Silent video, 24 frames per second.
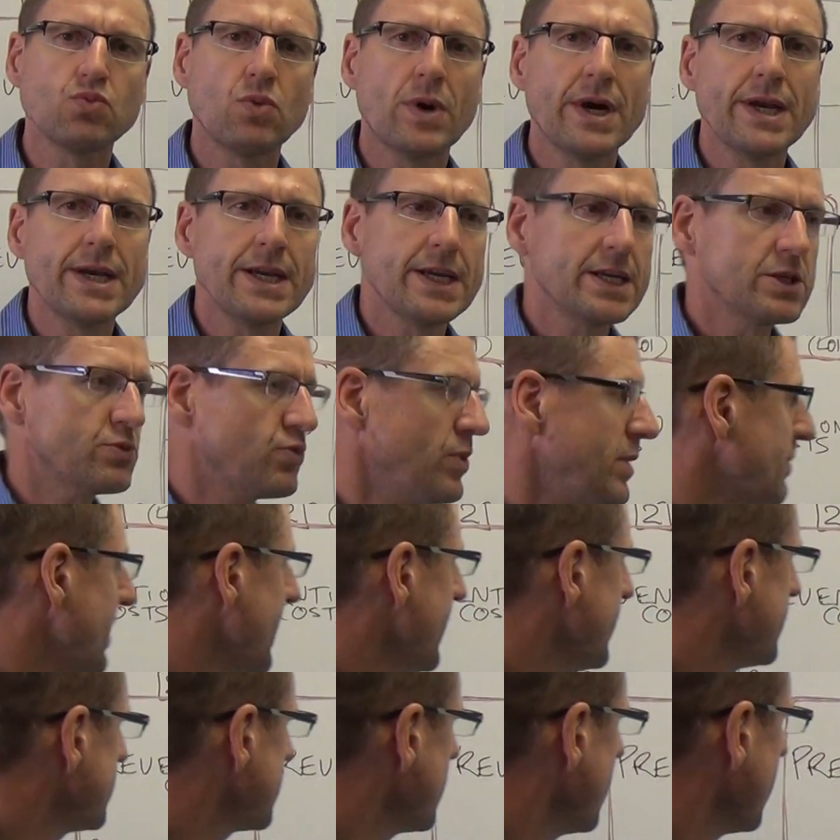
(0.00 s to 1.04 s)
One is we
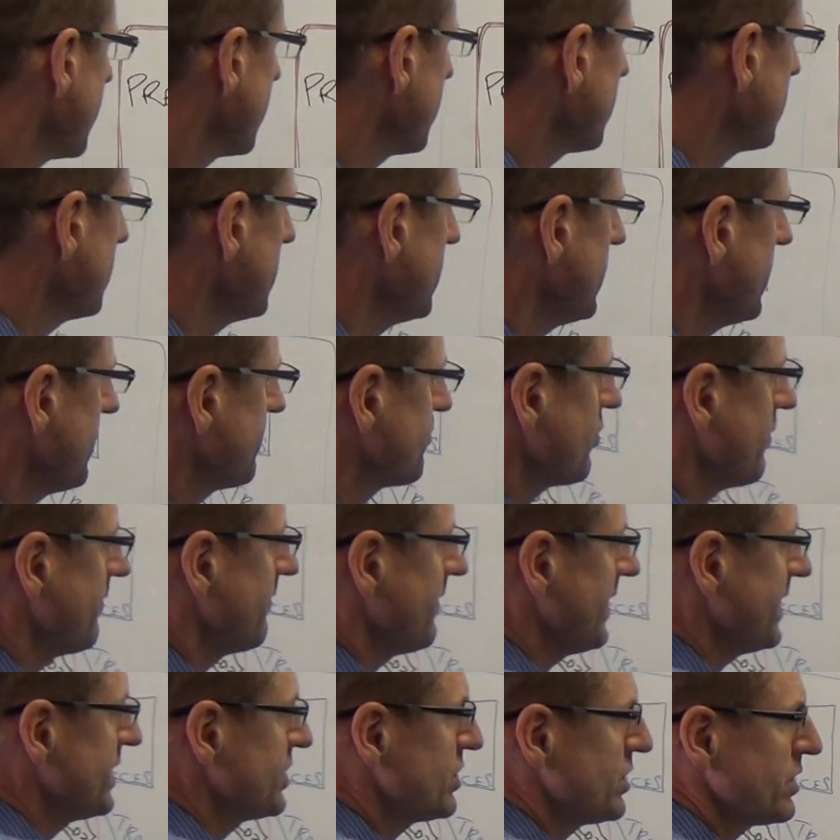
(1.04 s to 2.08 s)
may take the
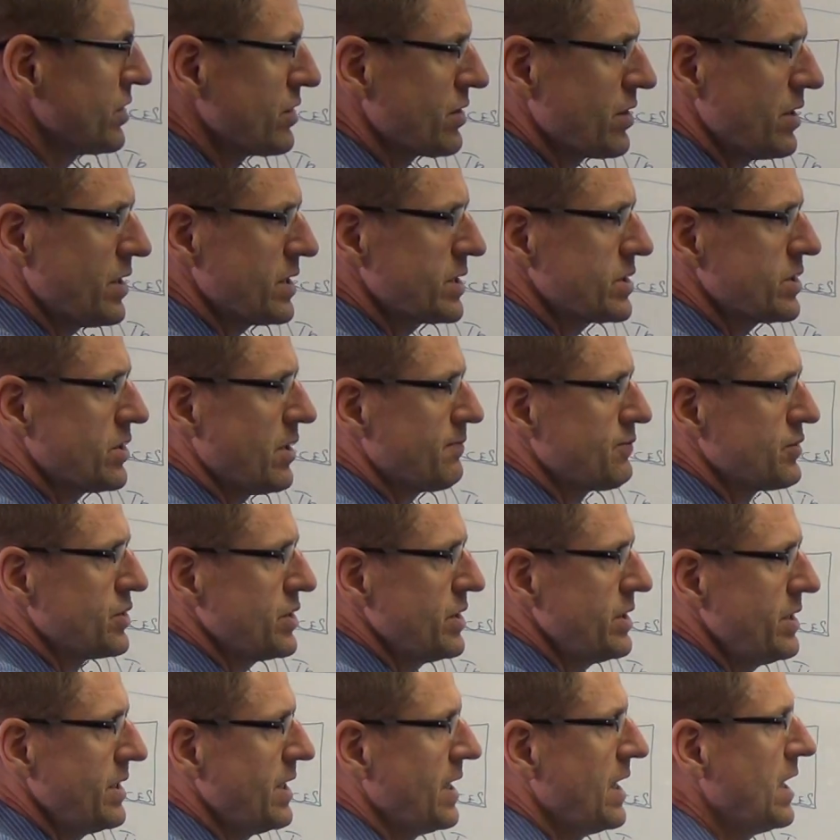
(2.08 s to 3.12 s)
prevention cost
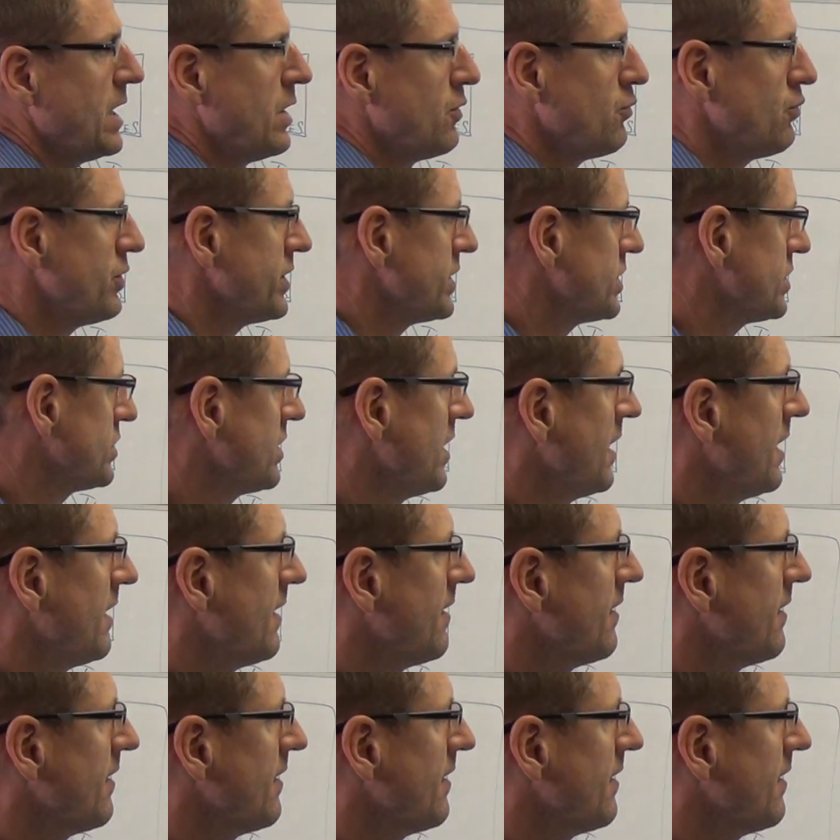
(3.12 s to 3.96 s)
option, which